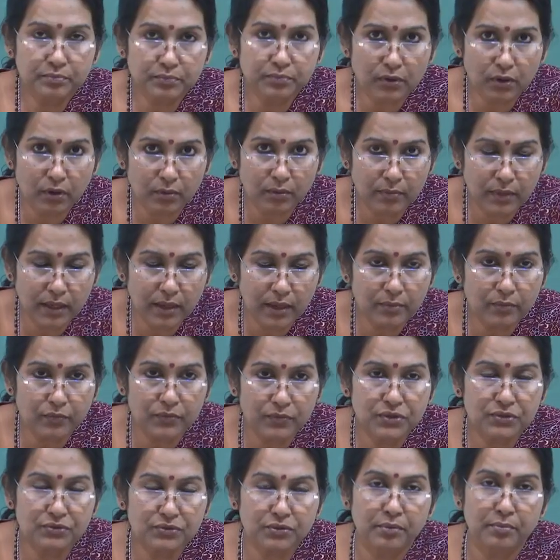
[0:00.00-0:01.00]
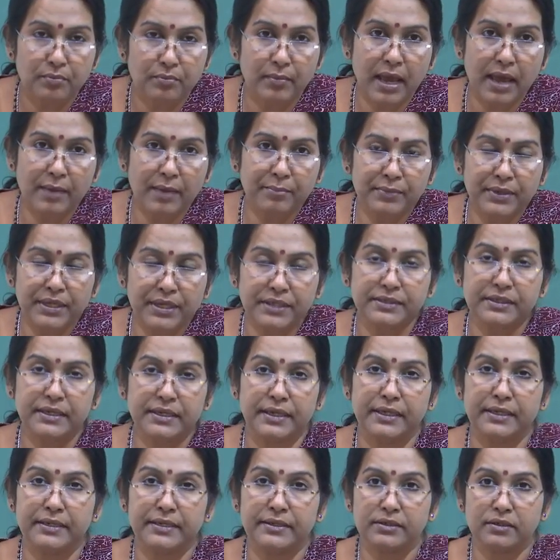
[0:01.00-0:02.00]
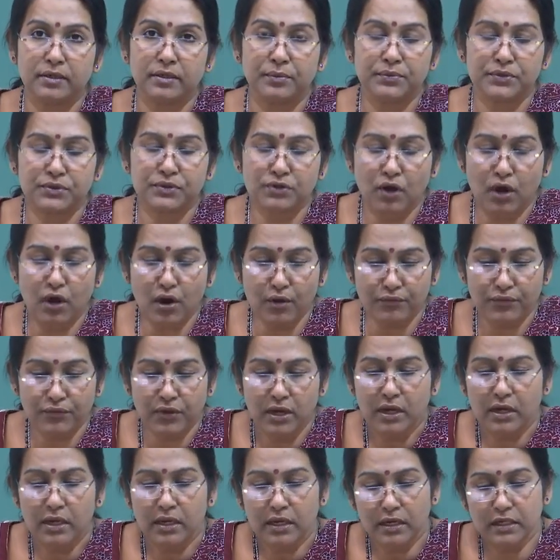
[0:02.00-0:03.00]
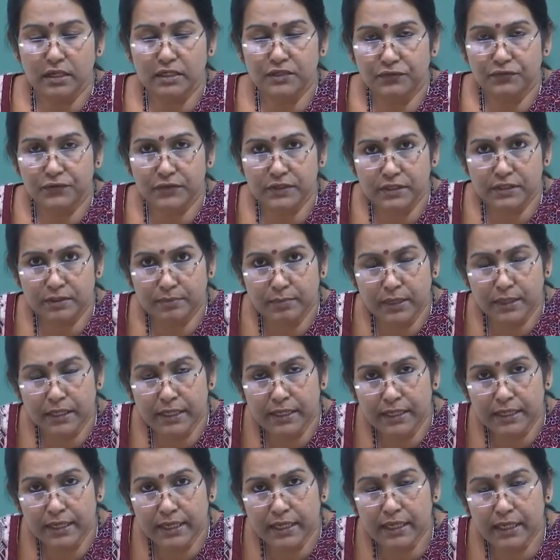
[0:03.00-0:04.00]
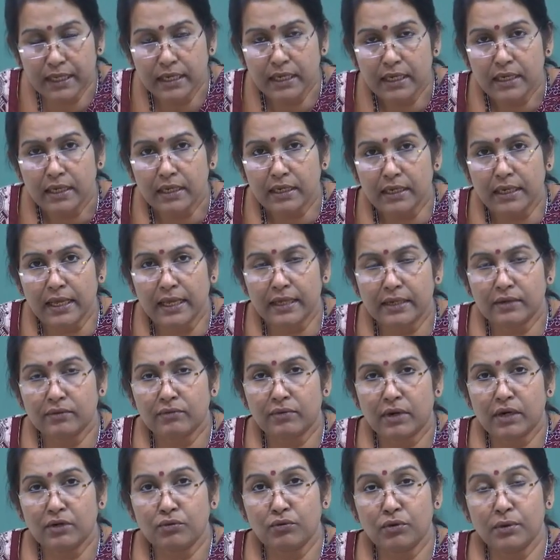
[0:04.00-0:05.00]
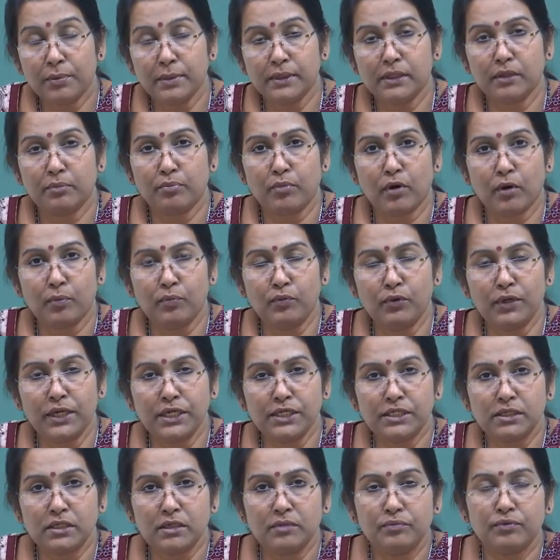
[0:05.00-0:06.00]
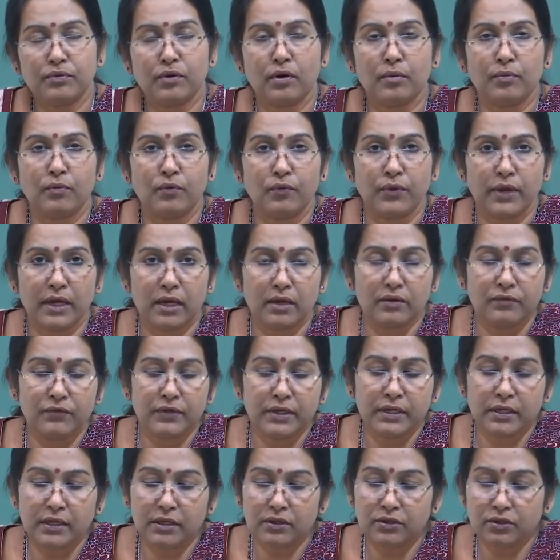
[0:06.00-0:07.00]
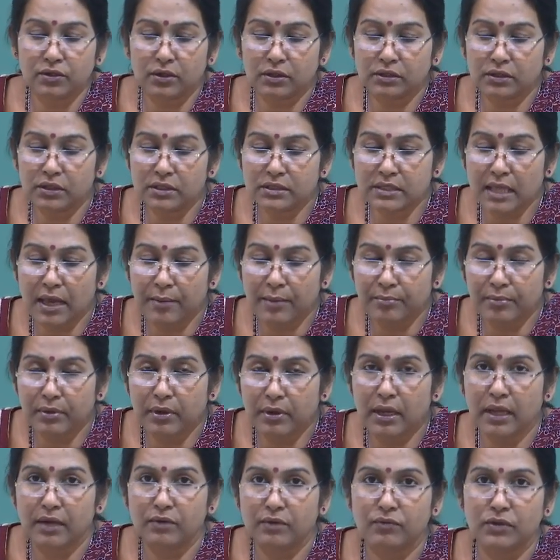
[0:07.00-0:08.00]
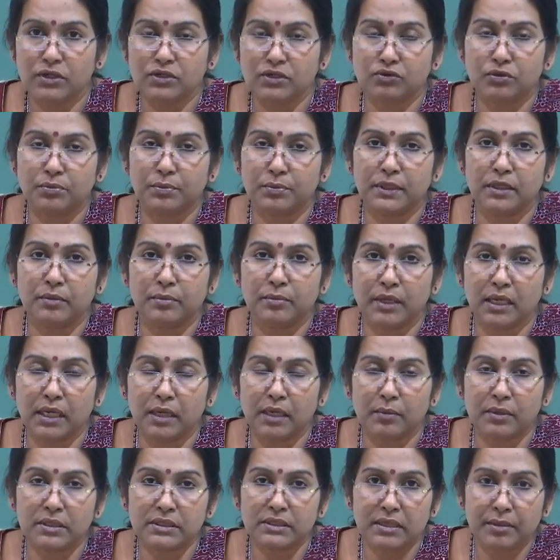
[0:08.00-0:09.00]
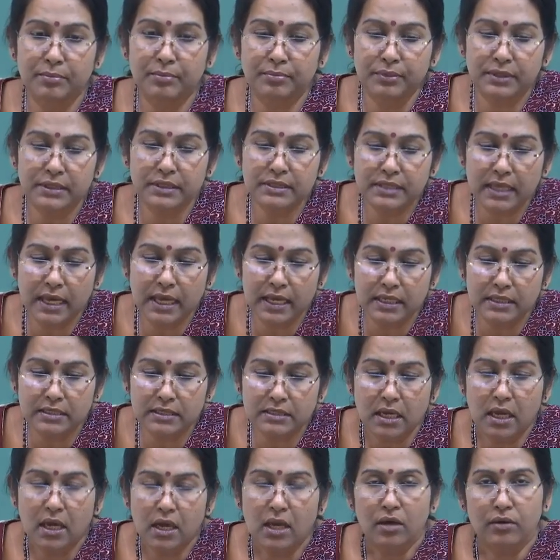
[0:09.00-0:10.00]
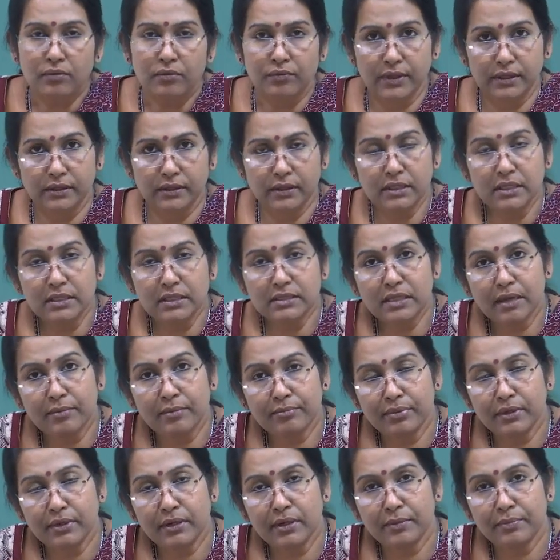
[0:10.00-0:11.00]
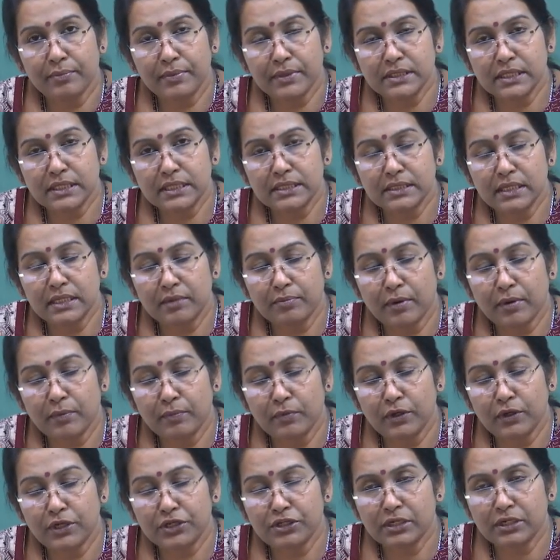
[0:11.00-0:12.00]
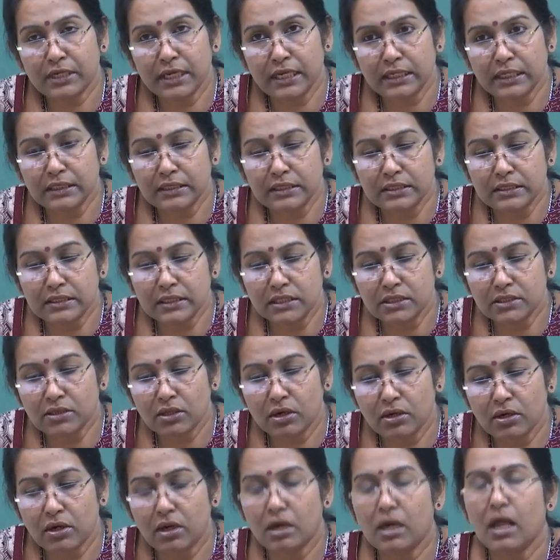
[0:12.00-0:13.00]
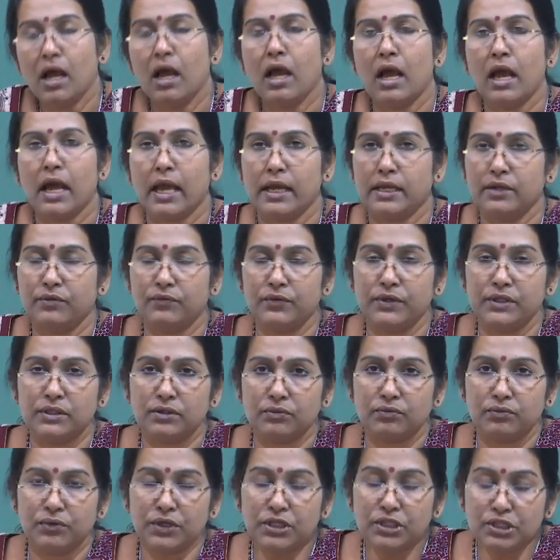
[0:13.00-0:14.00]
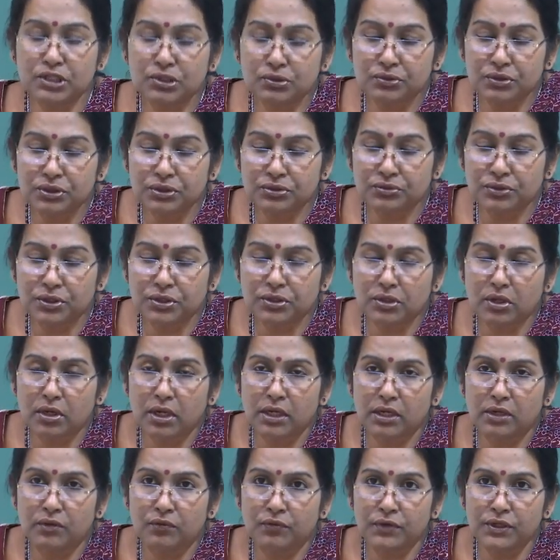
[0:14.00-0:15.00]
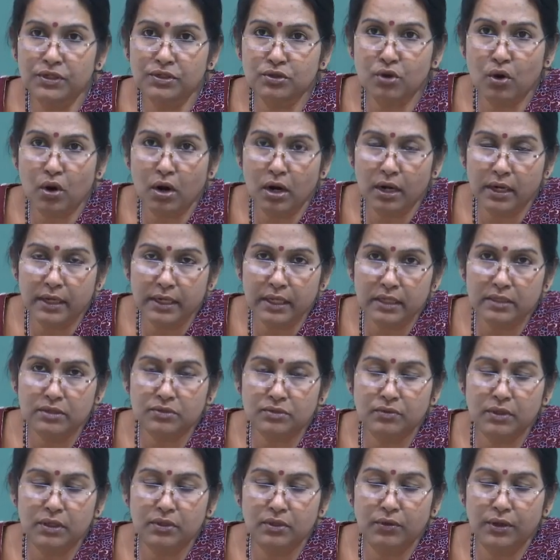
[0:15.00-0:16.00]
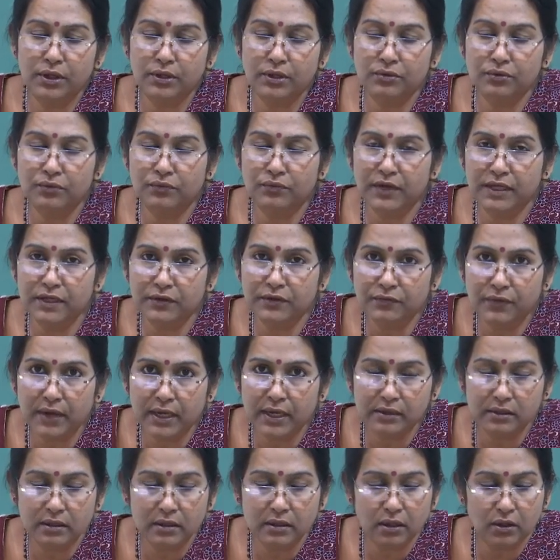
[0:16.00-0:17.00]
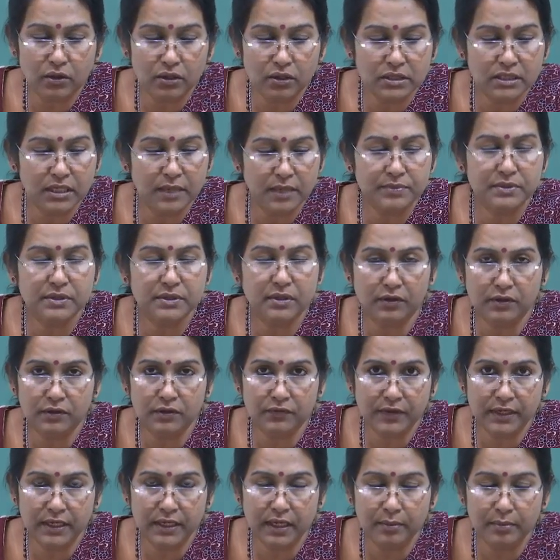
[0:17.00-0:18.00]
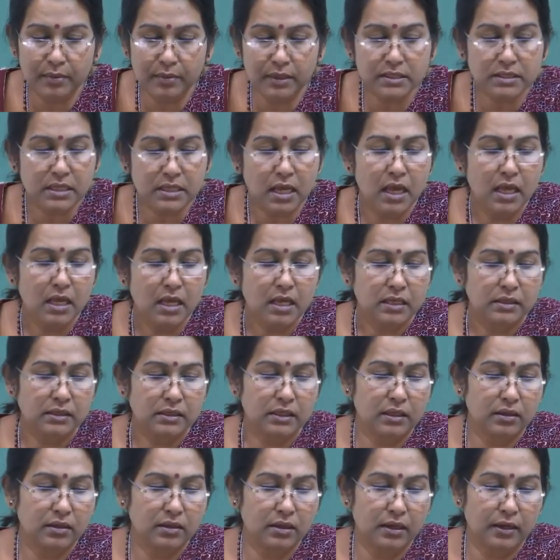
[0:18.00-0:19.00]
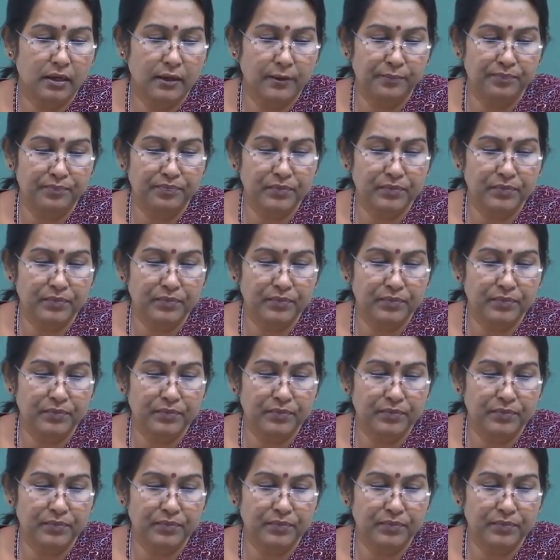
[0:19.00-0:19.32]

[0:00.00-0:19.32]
problem, we should map it in terms of its feasibility, like what would be the population, from where we can draw the sample, and what should be the minimum sample size, whether the sample represents that population characteristics or not, and which situation and in which context we are going to verify the concepts or the variables. Then how